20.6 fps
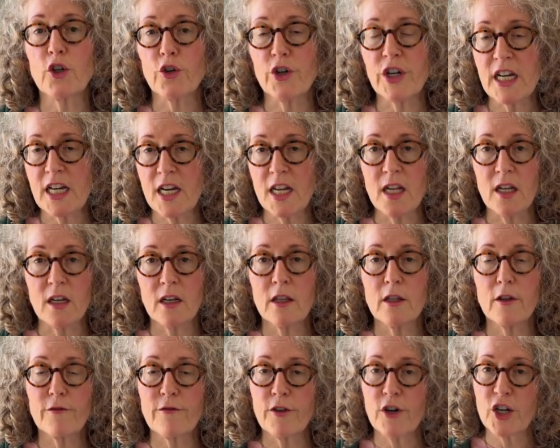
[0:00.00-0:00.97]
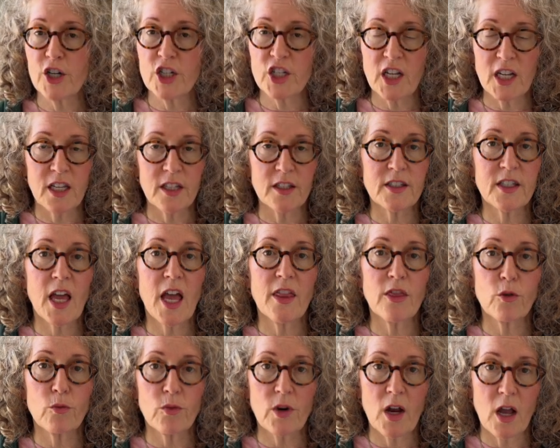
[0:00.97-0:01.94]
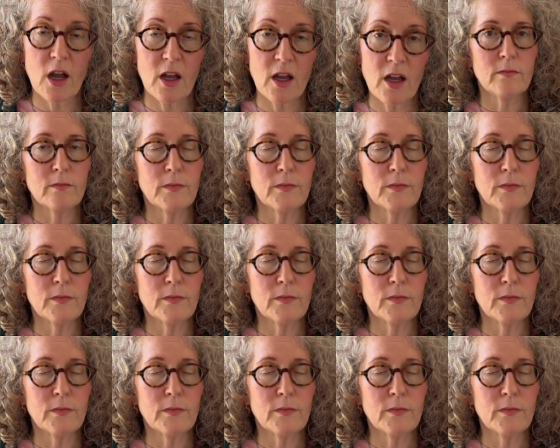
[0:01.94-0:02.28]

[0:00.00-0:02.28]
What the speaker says: green in, the furnishings and the rug.